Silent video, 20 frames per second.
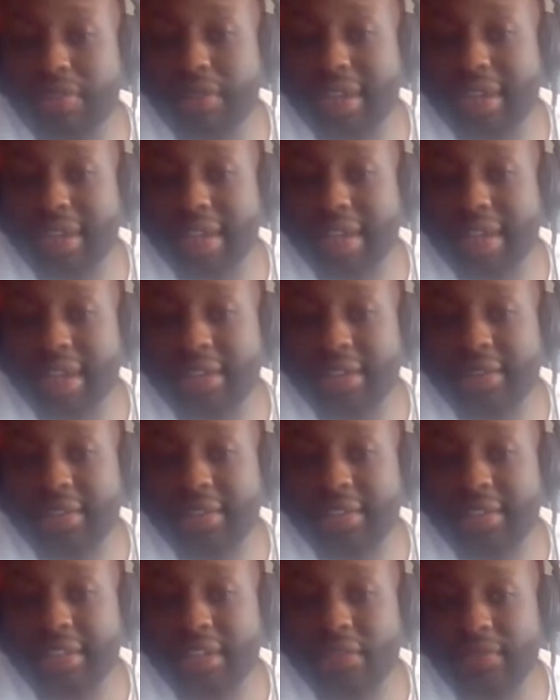like an
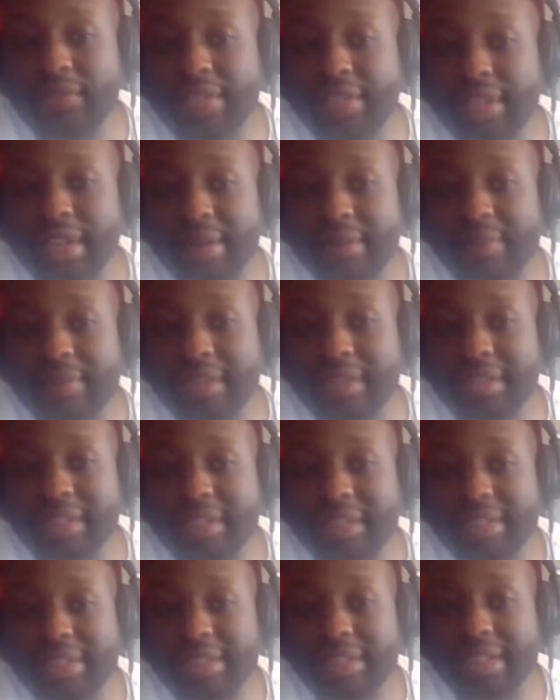Anderson Silva type,
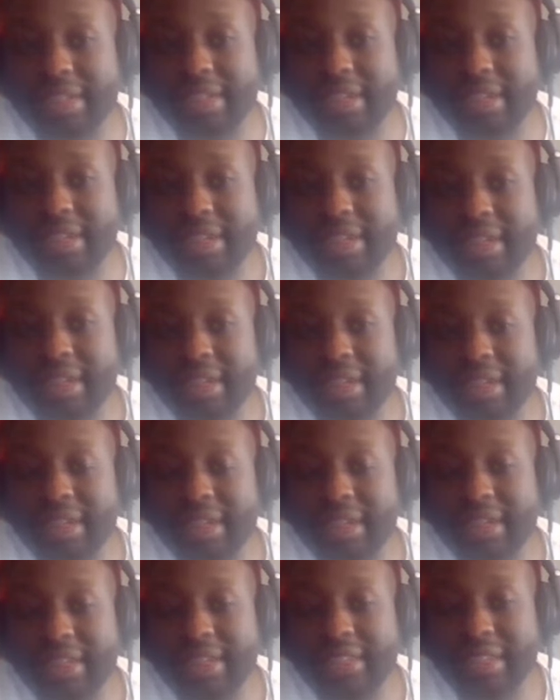because
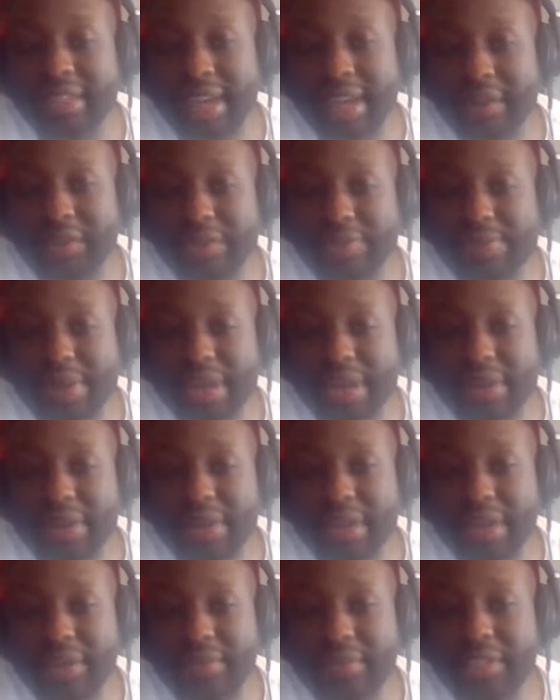it's a language
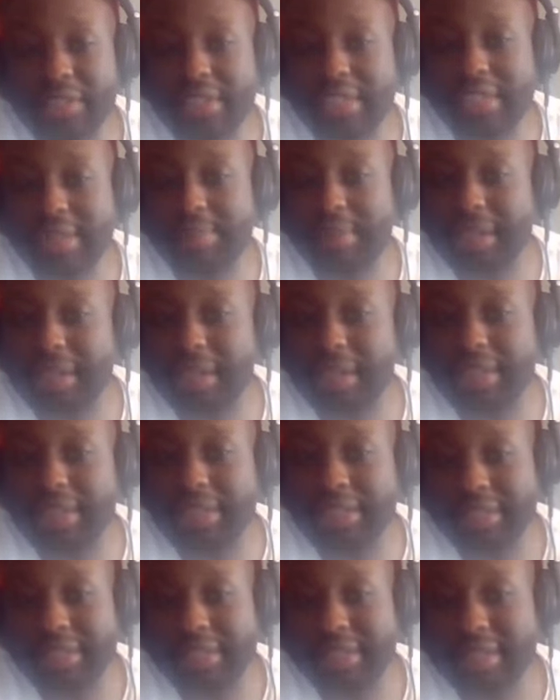barrier, obviously, but they could
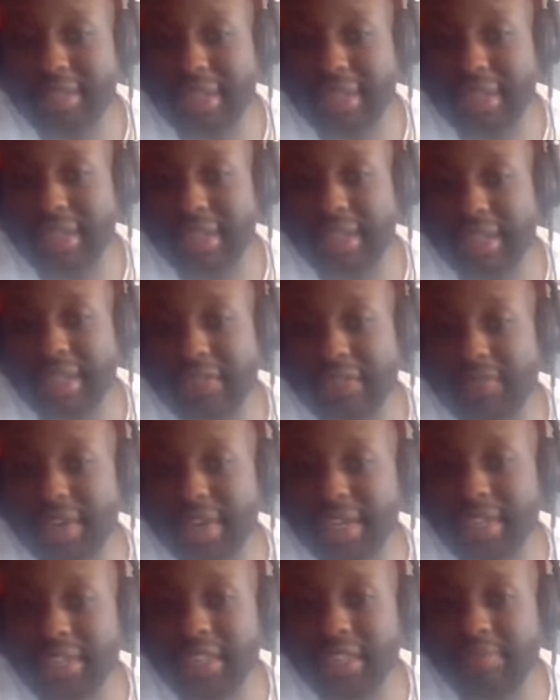just let his
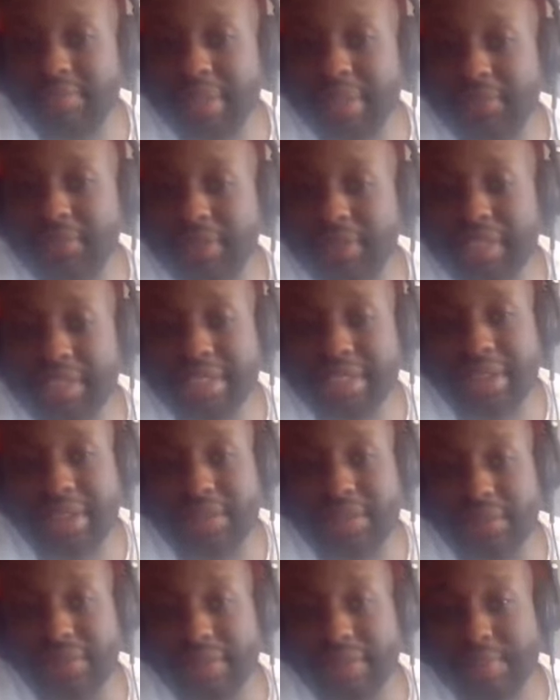fighting speak for
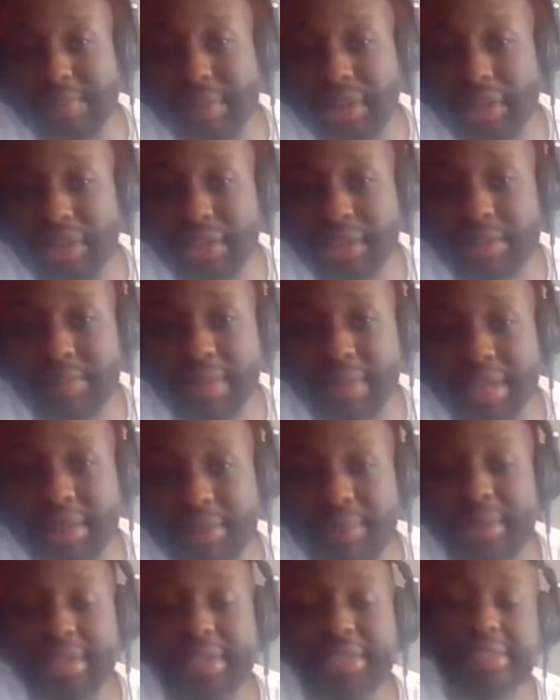itself and market him that
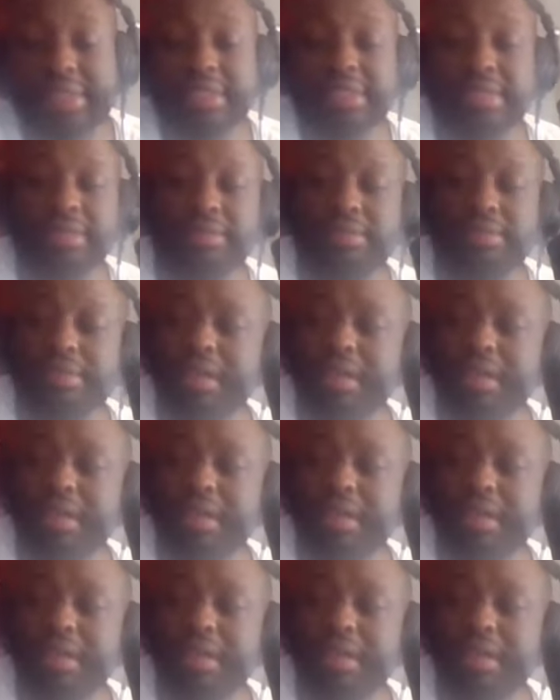way. So